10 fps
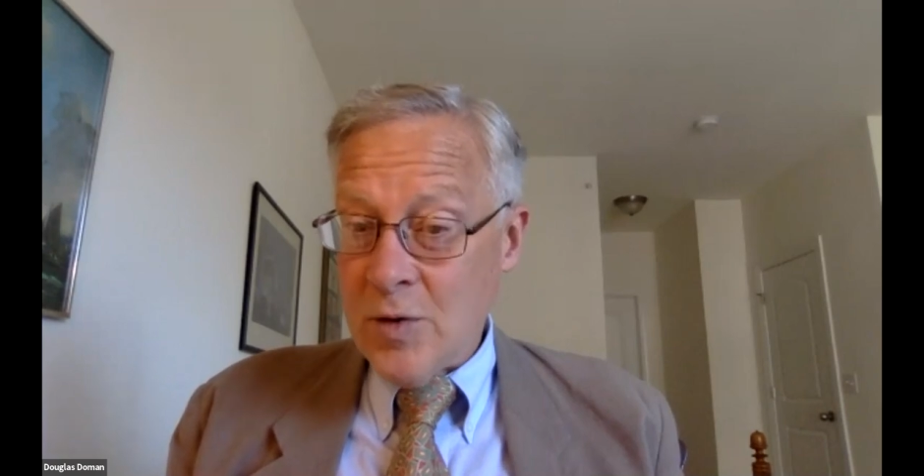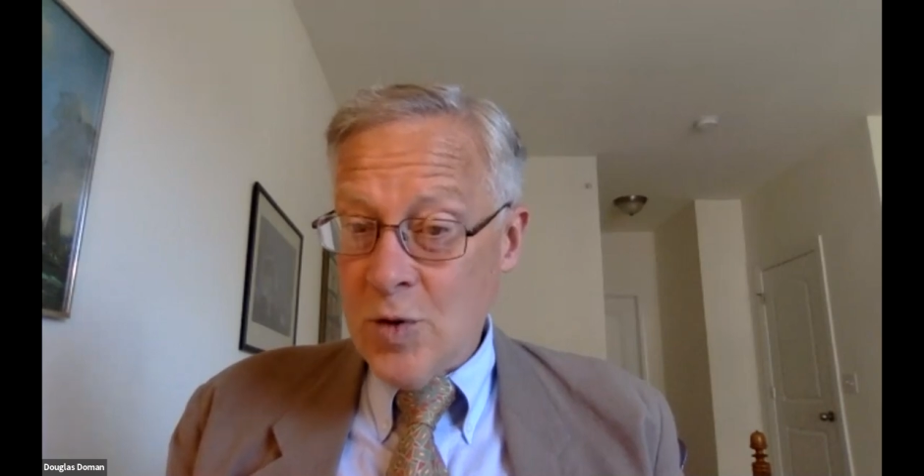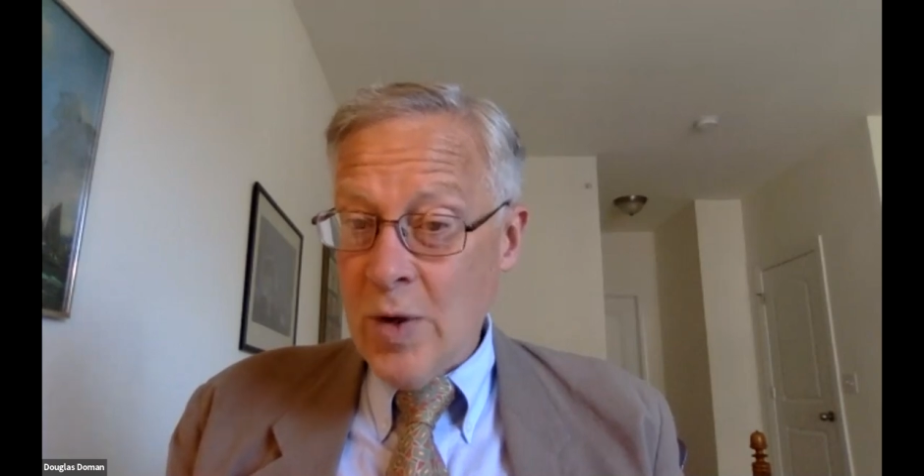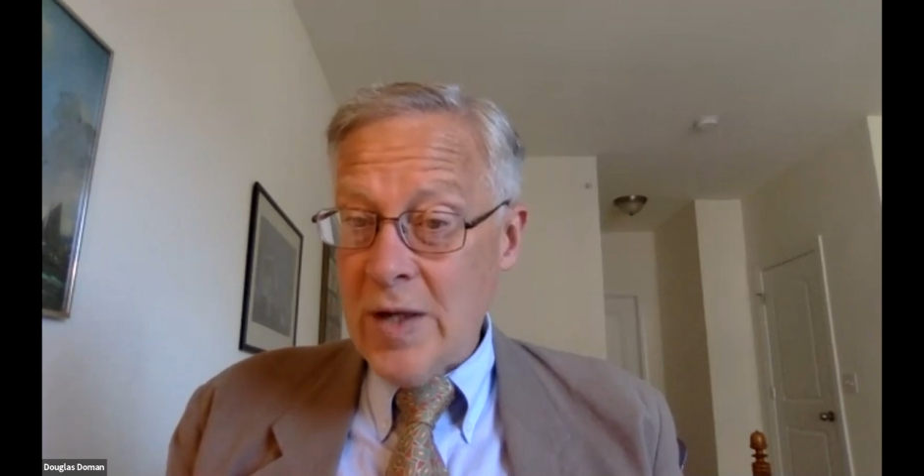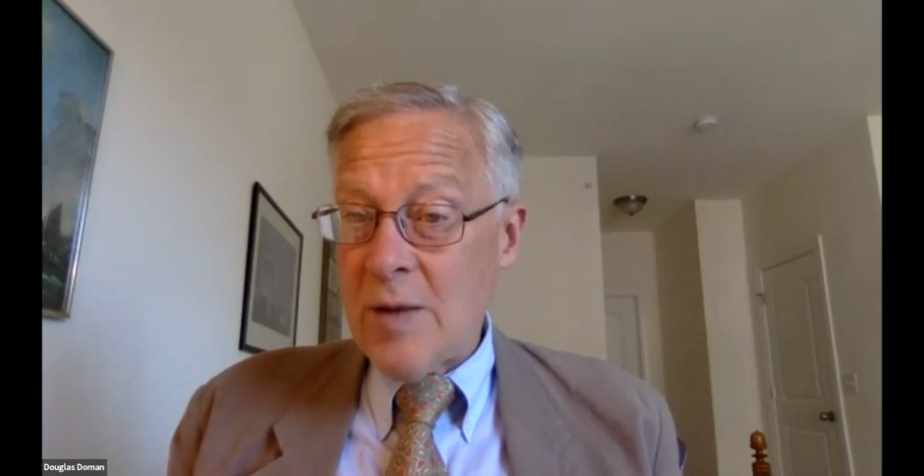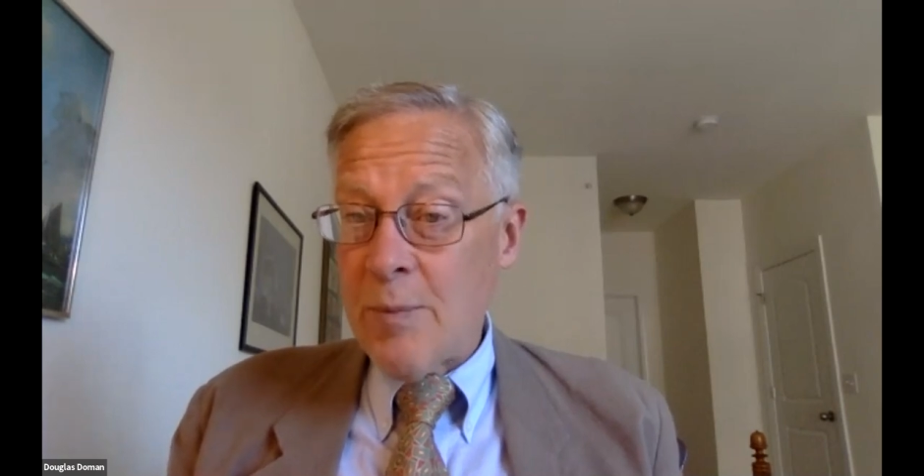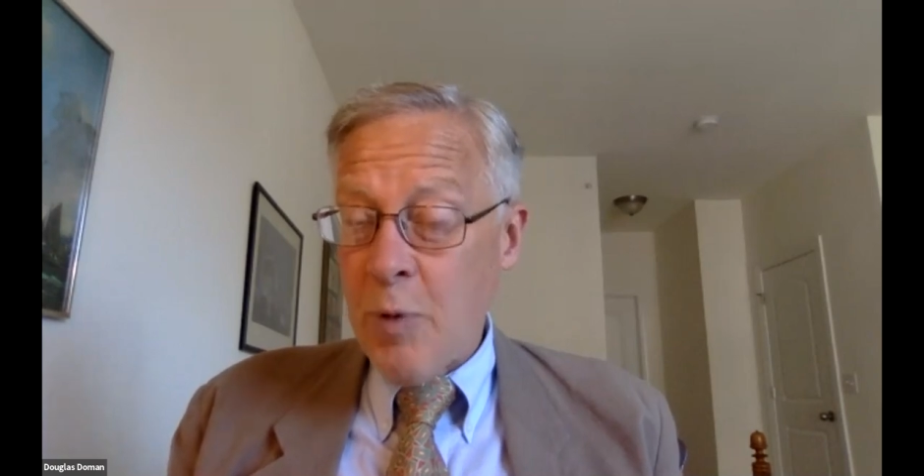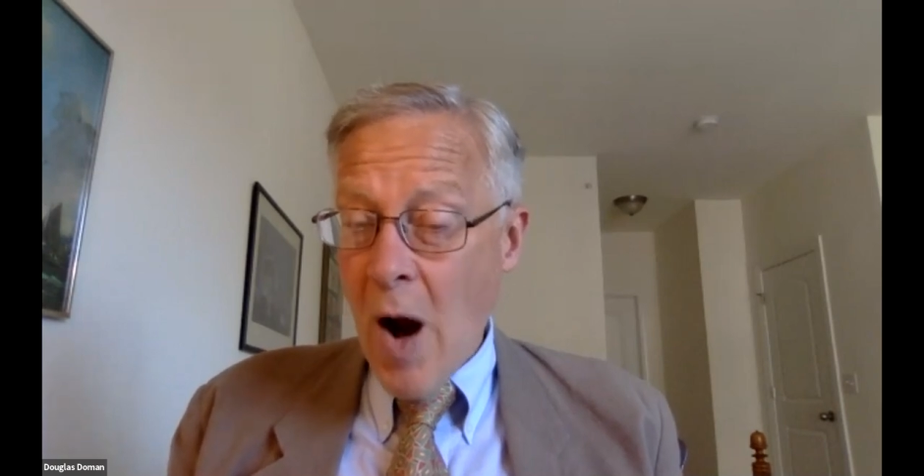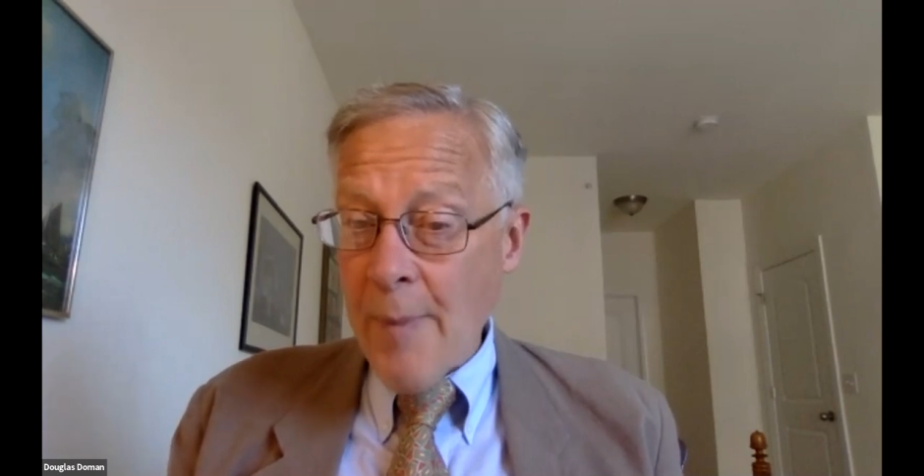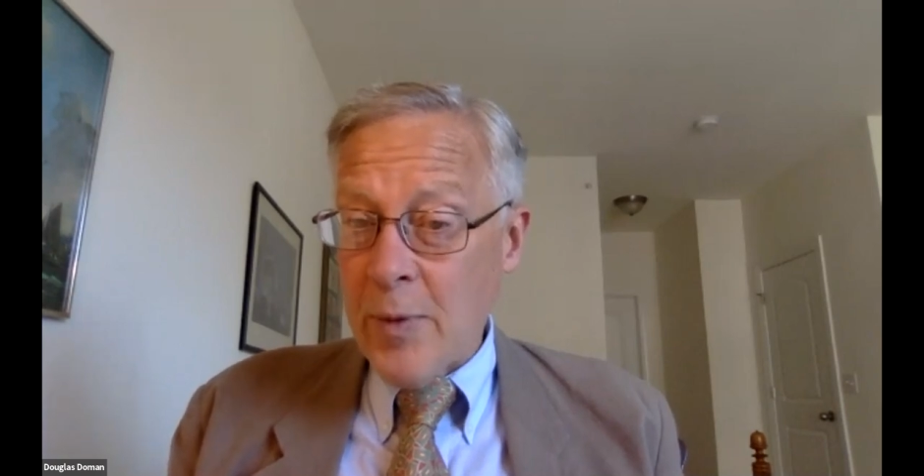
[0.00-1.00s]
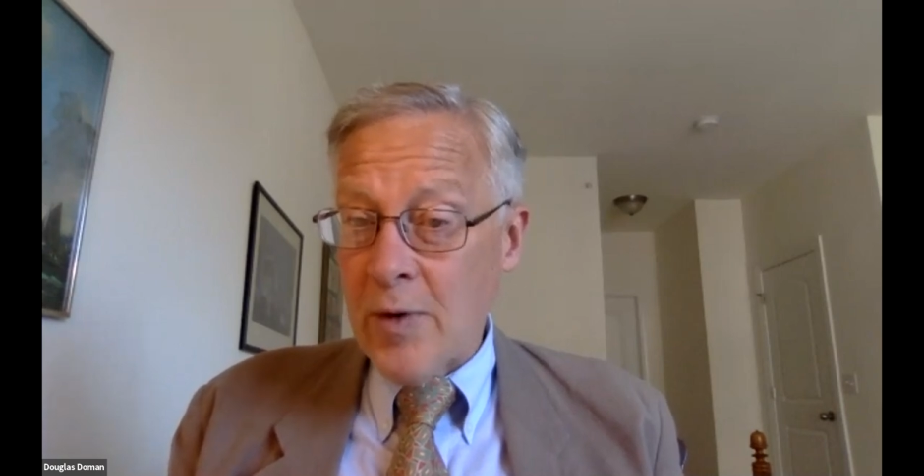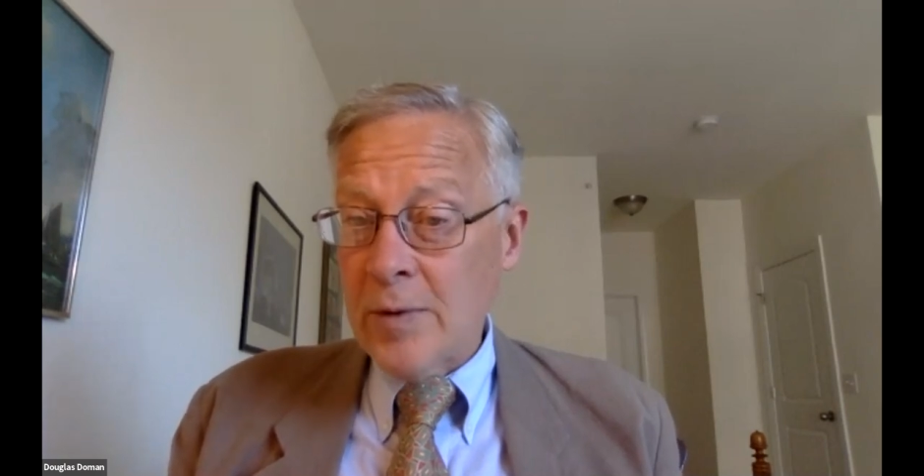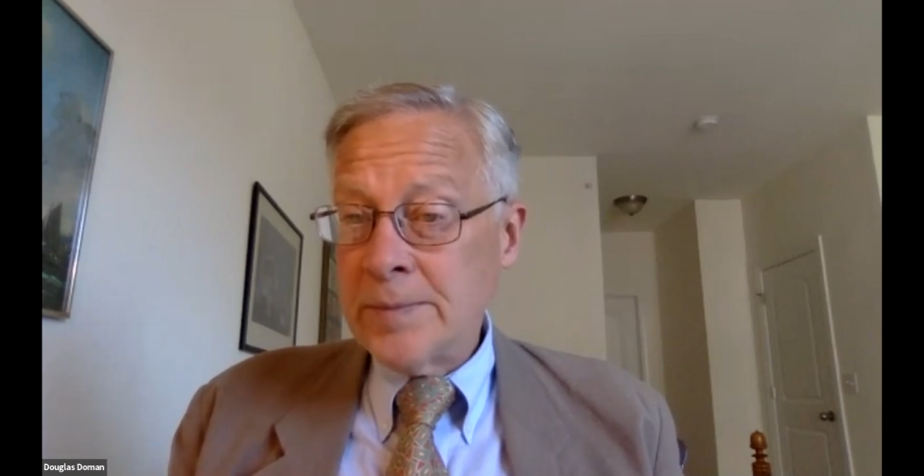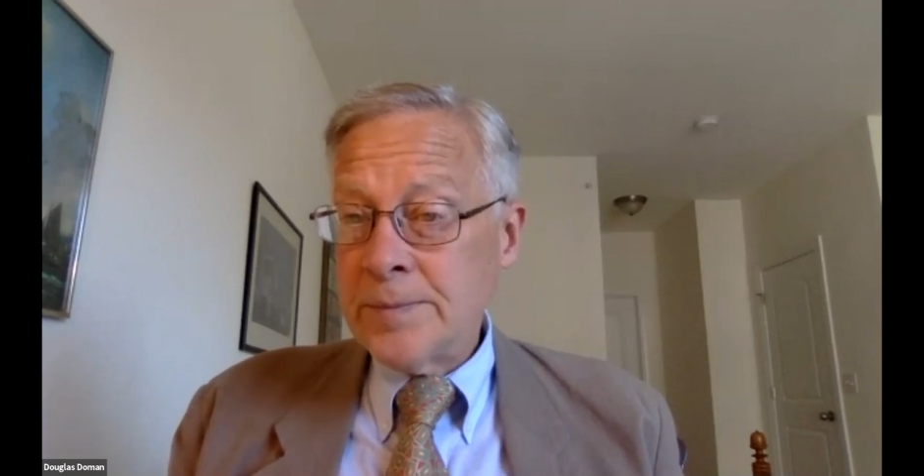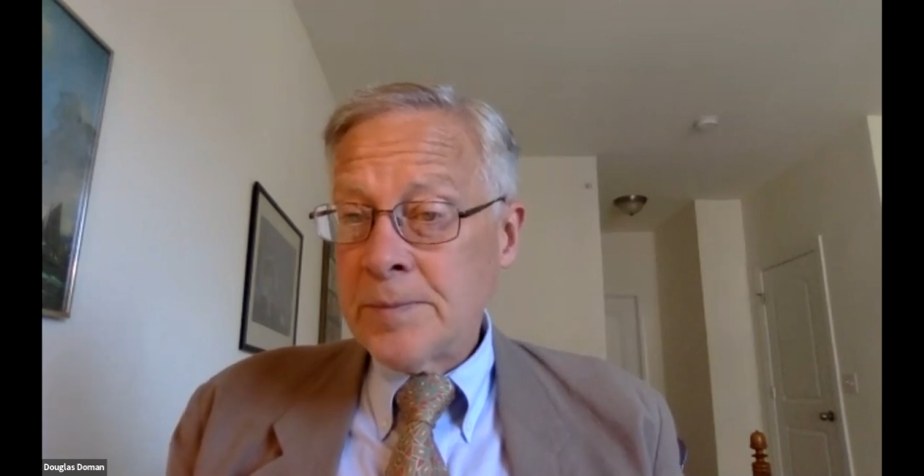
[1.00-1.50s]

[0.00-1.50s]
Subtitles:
doing the proper